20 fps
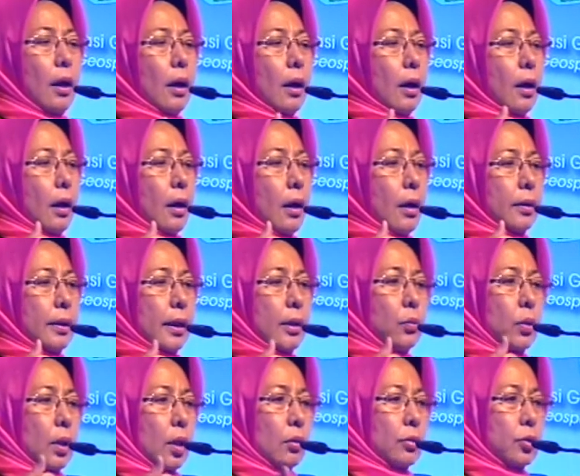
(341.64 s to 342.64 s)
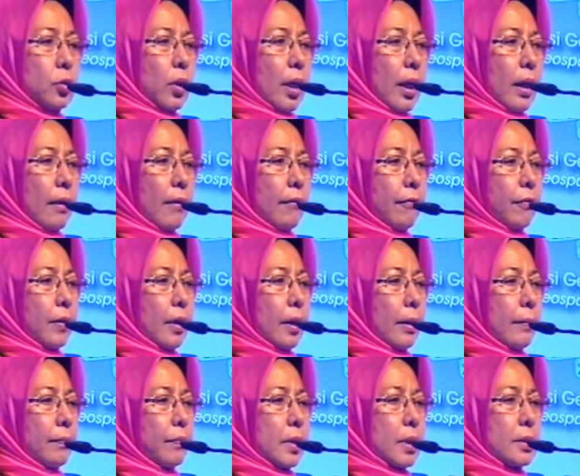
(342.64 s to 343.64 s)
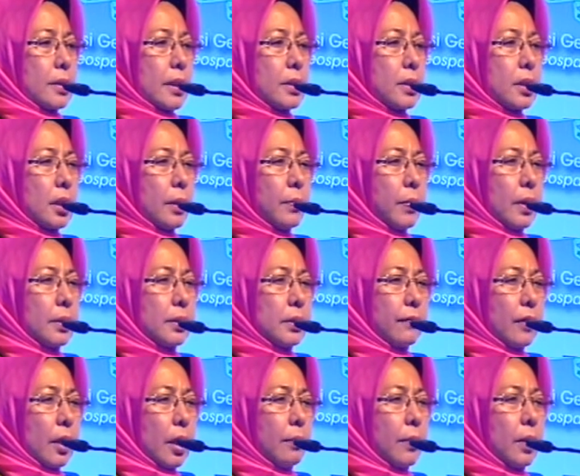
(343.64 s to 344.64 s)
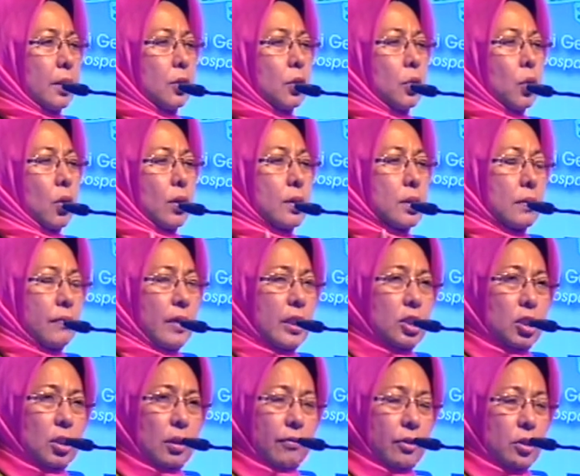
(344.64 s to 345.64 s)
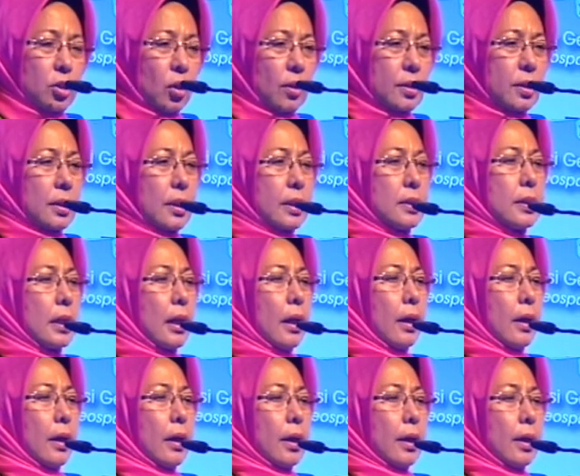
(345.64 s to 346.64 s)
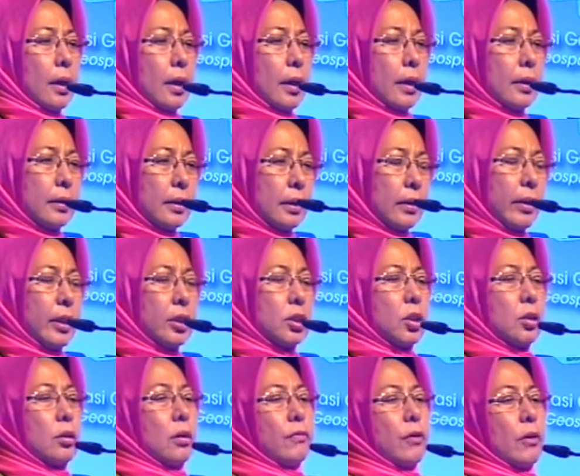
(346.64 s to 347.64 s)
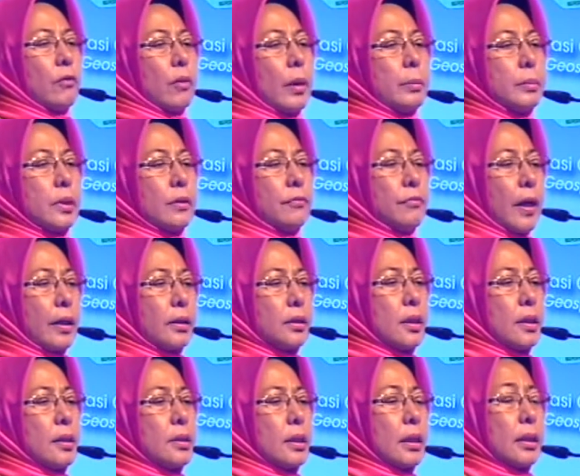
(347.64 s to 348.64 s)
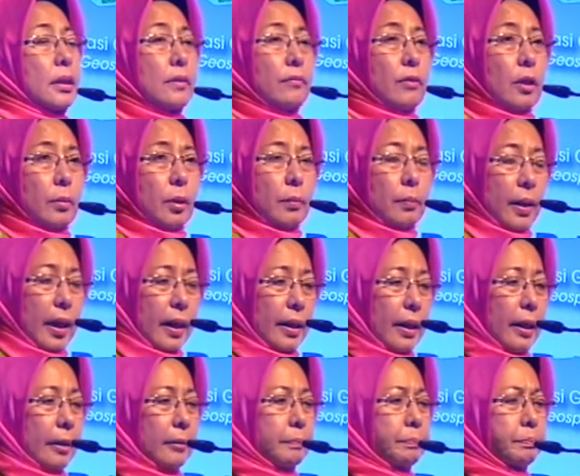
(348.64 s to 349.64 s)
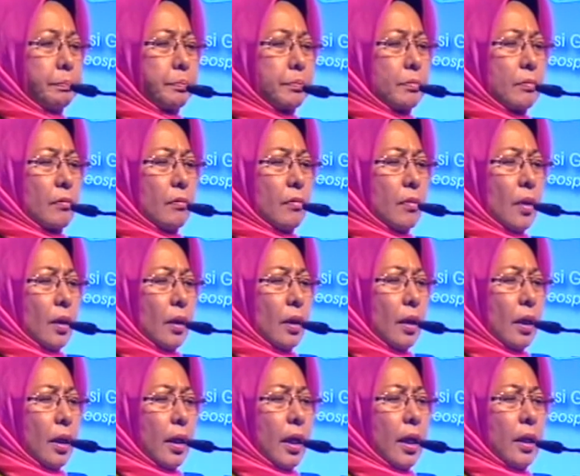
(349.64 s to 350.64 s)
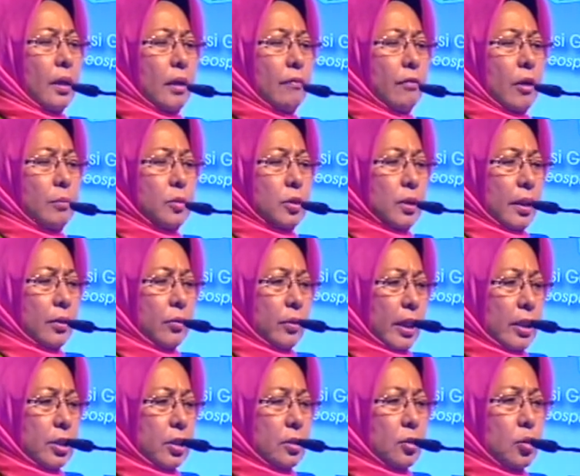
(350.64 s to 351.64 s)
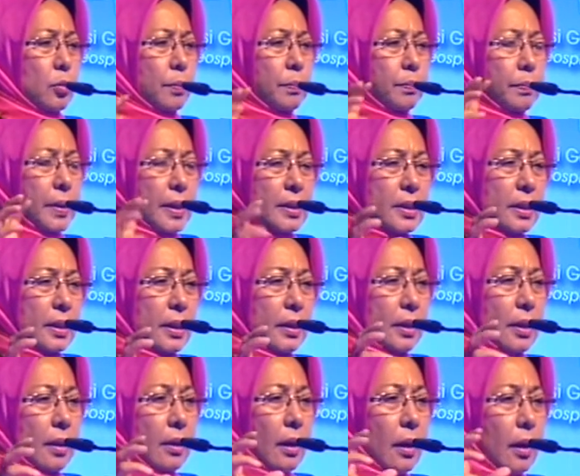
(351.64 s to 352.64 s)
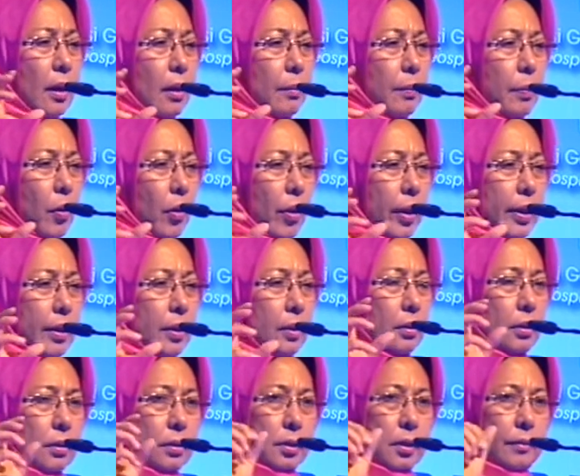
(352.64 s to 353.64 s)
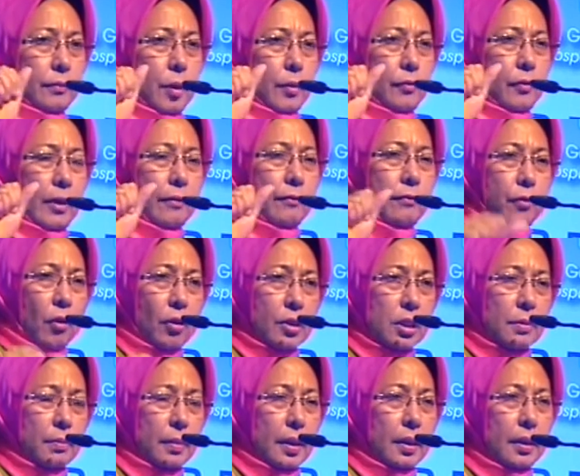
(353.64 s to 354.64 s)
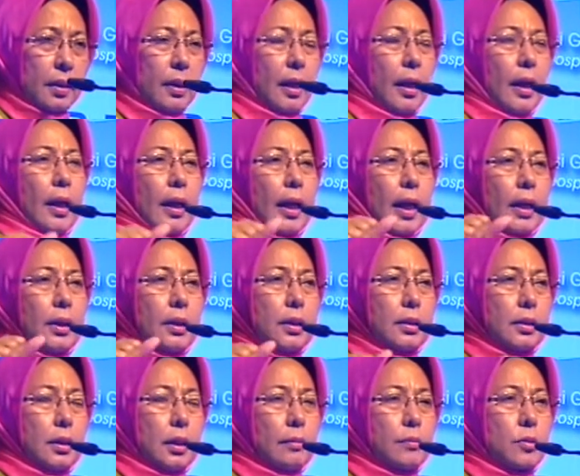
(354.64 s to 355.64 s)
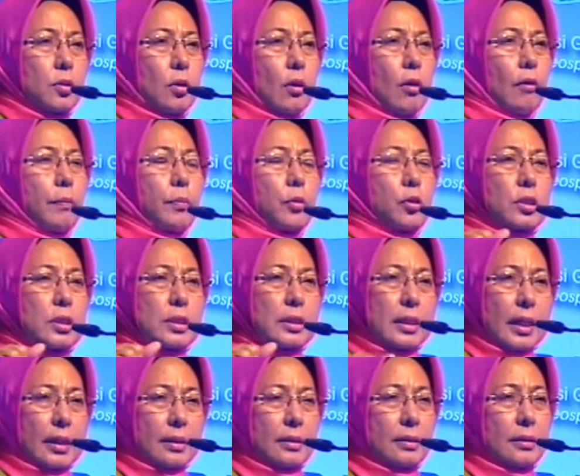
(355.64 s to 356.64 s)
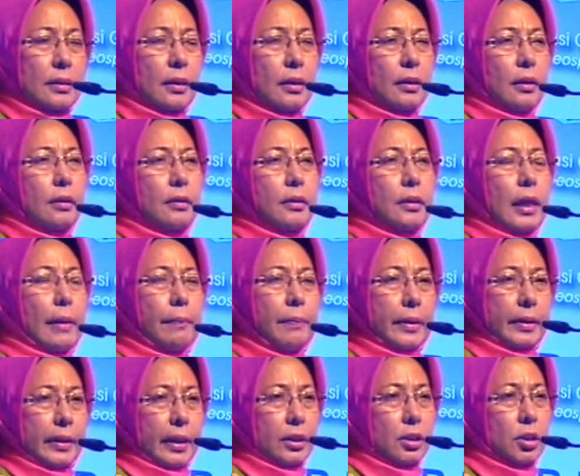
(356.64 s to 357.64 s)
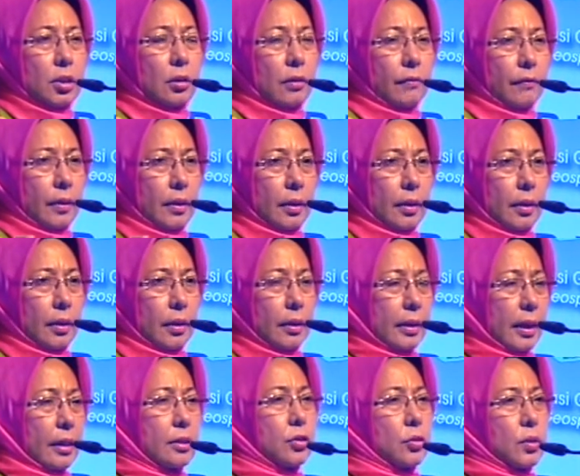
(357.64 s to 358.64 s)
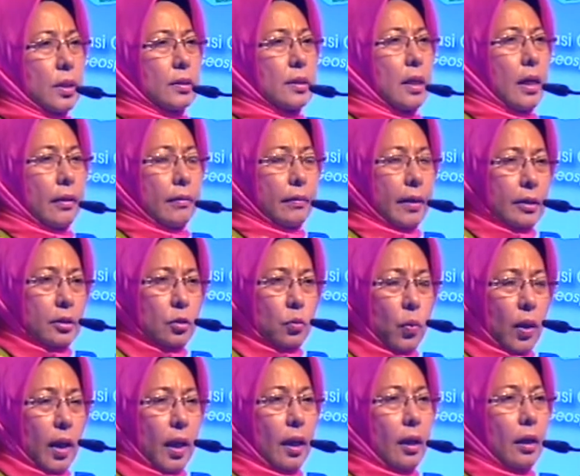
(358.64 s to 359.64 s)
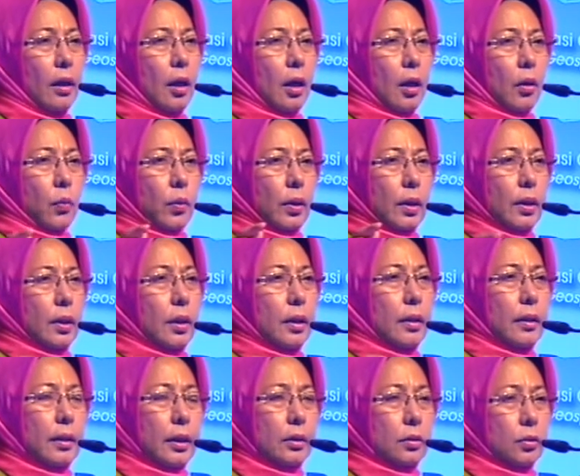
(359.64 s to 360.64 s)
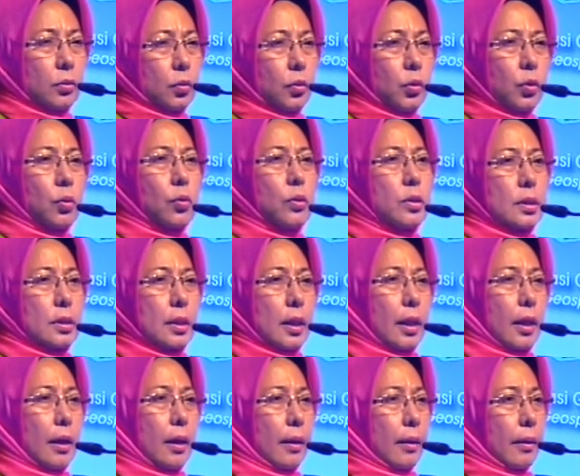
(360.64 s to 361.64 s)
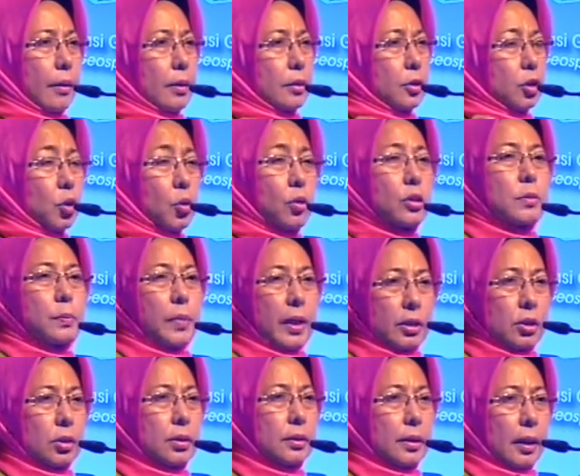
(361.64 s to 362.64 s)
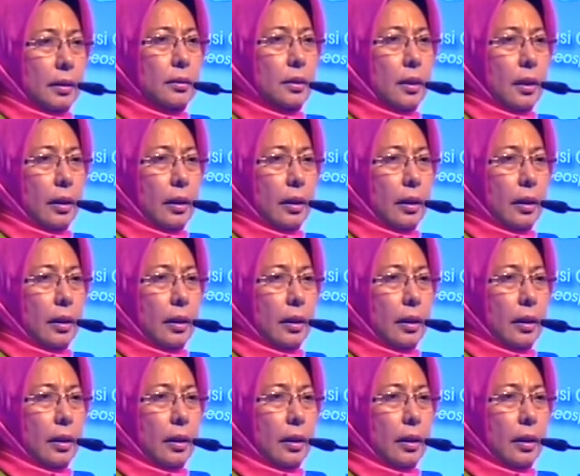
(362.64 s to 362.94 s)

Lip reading: Then we also have sustainable development through conservation of resources, integration of environmental factors in development planning, and environmental education. So basically, point in terms of enforcement and in terms of processing the application of industries, that's where we need to use geospatial data